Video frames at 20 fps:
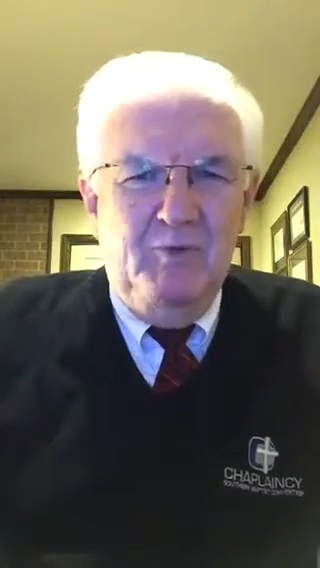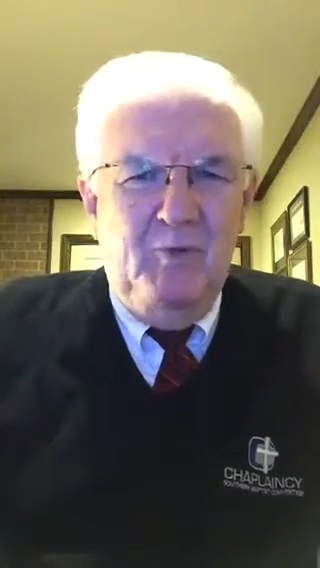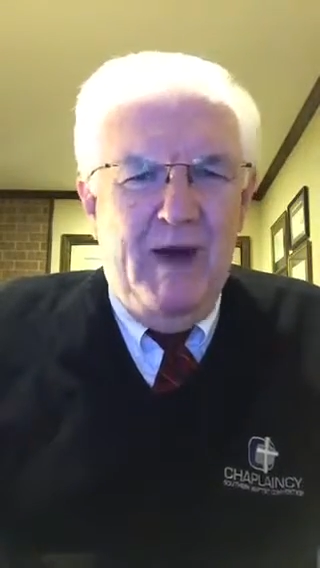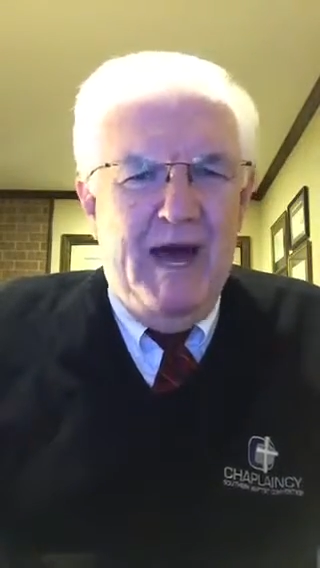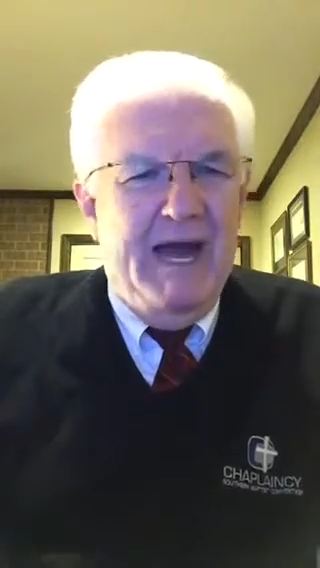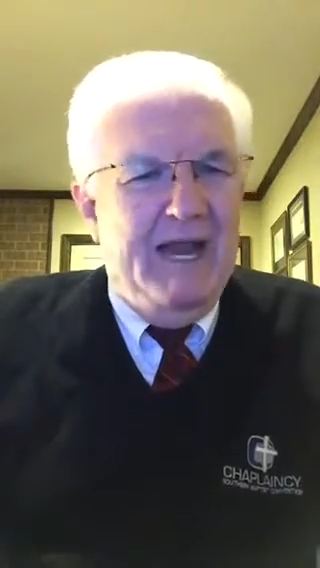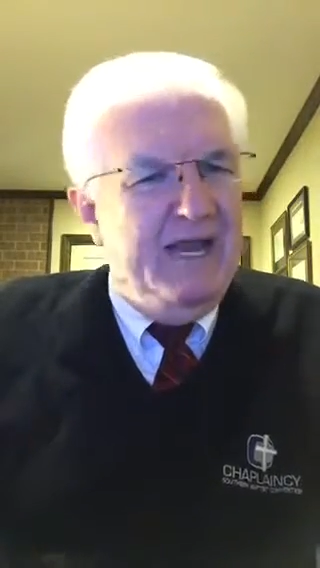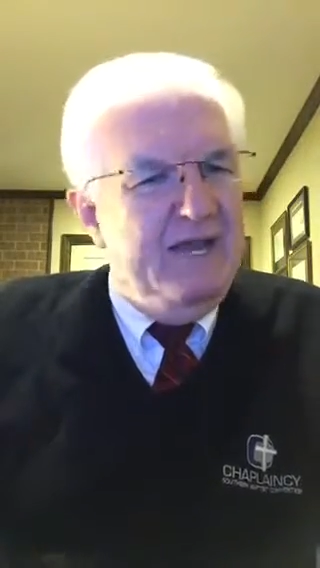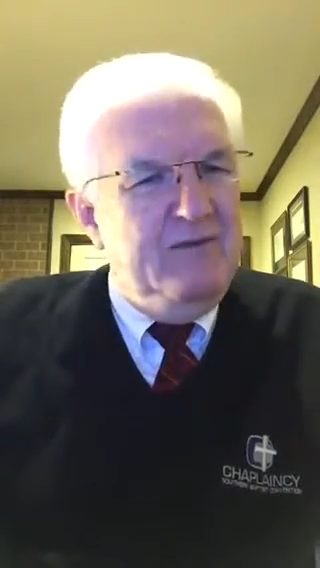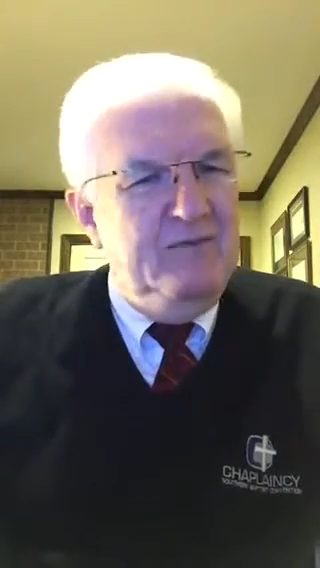
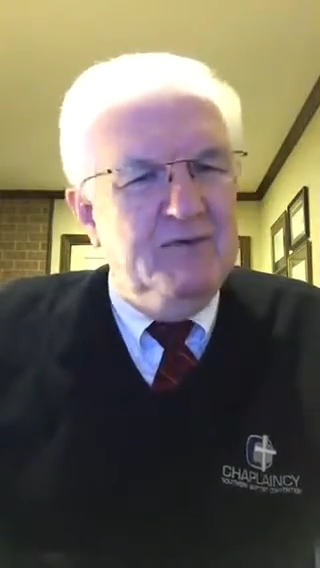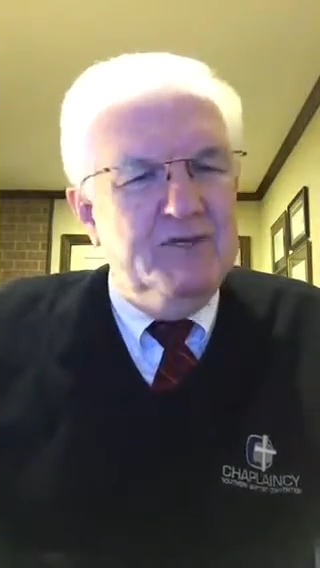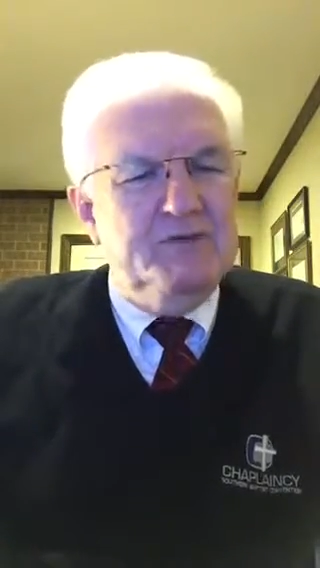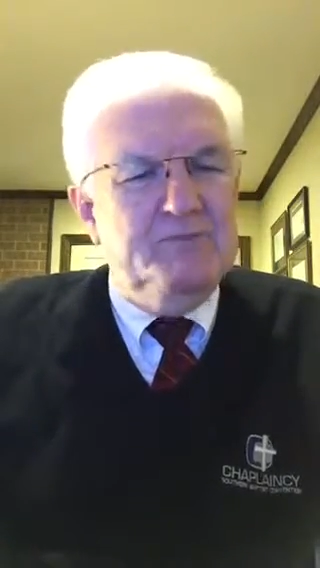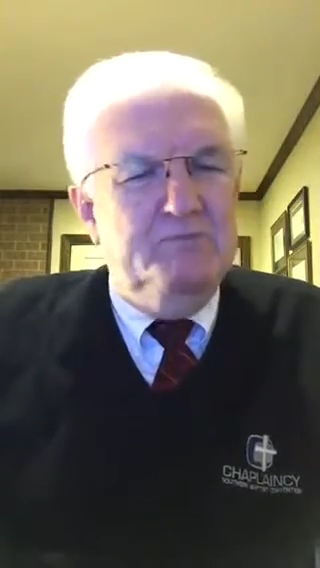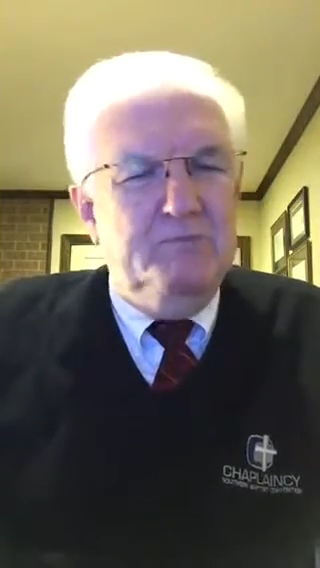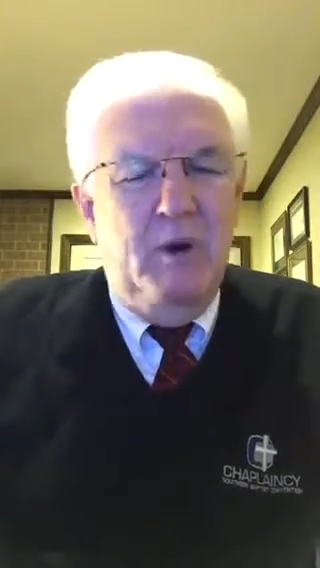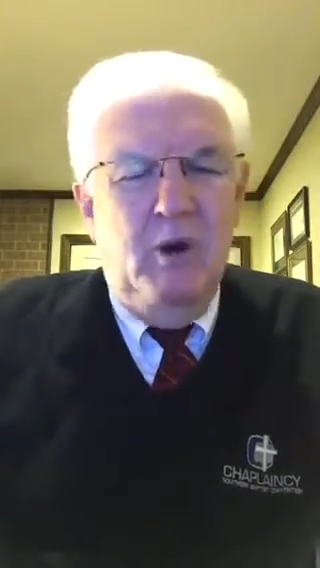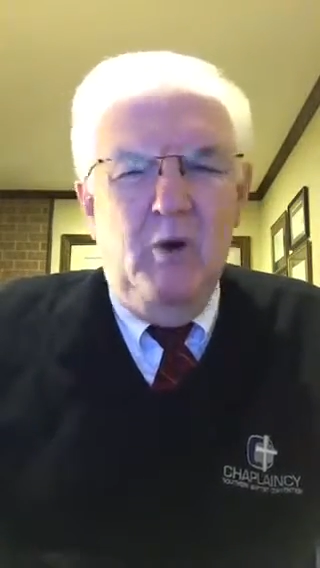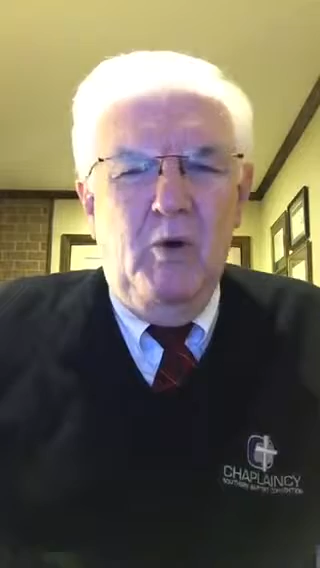while he was
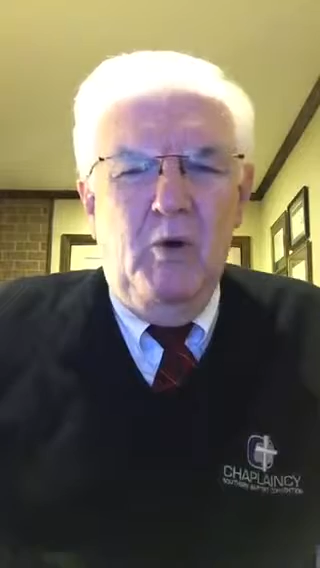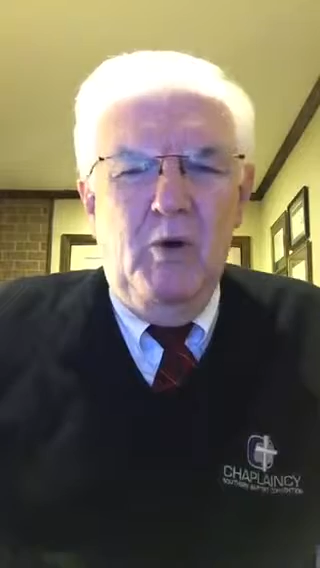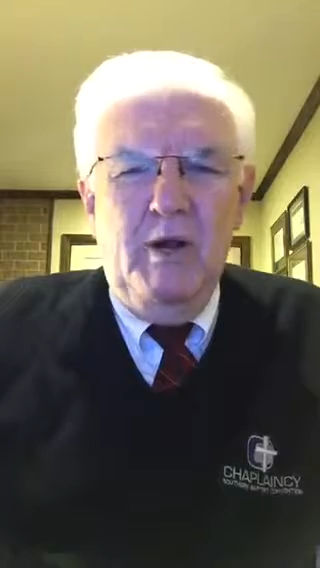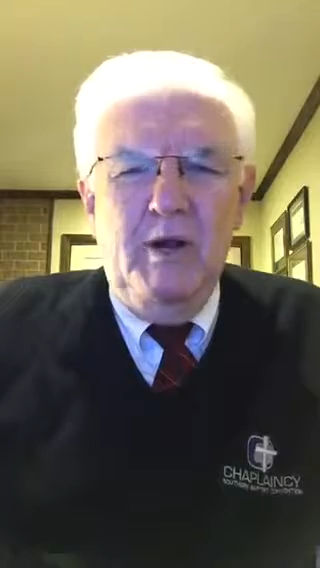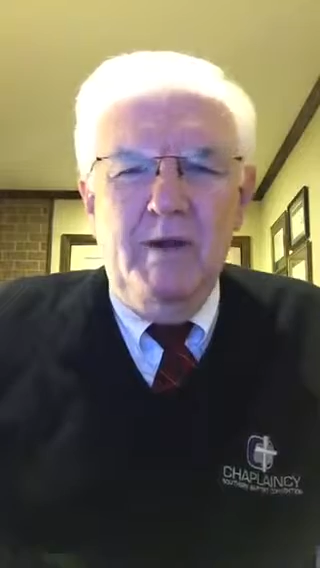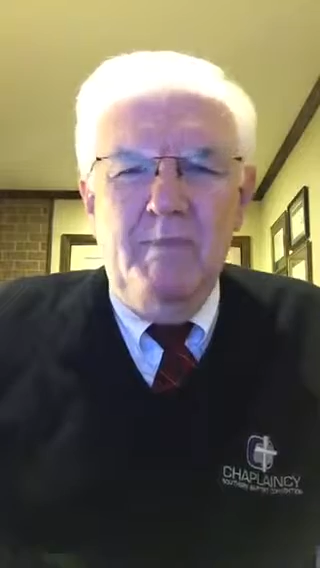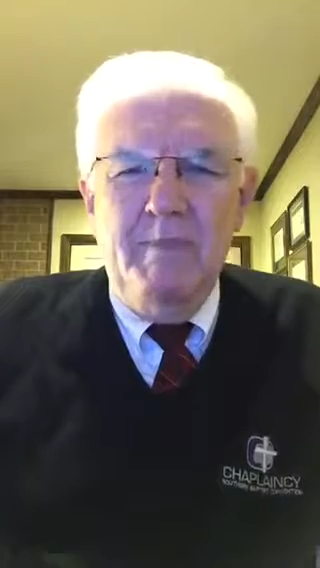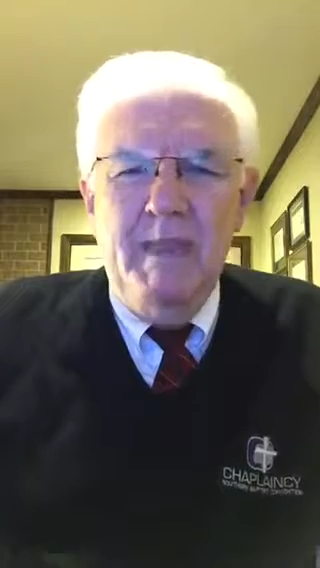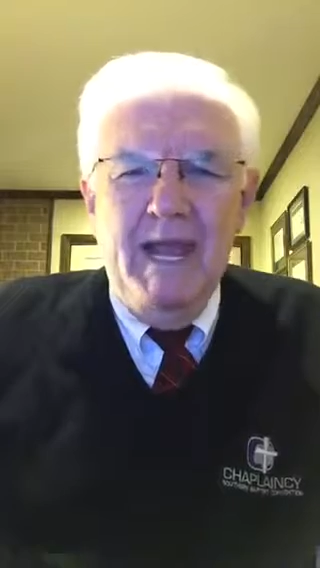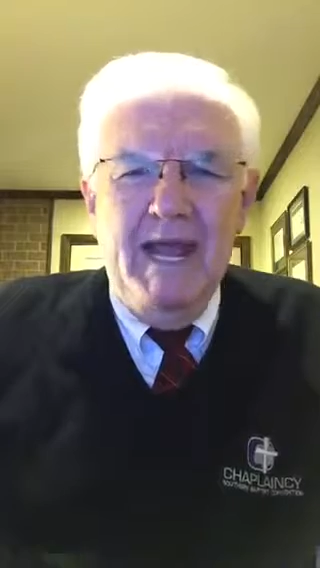
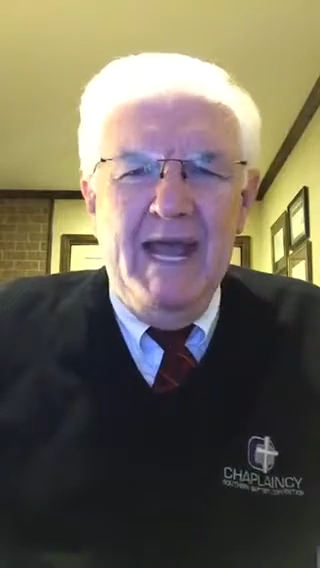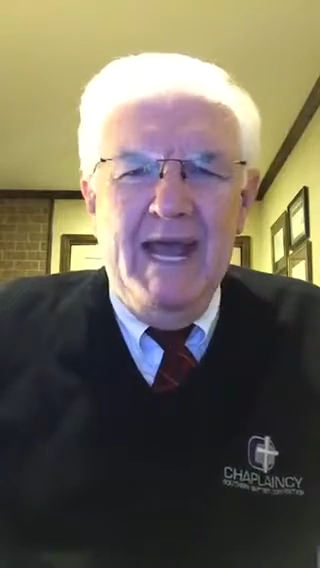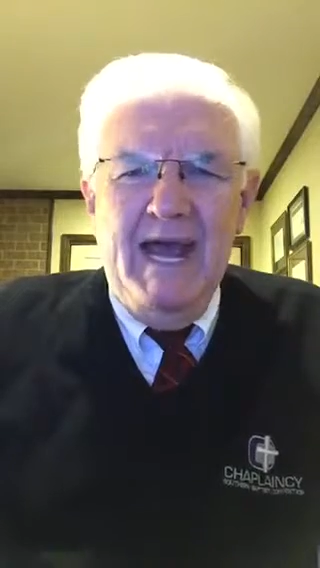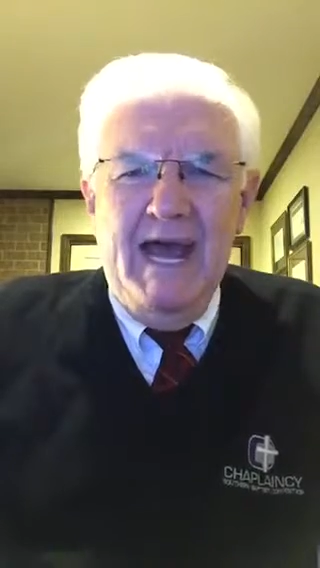born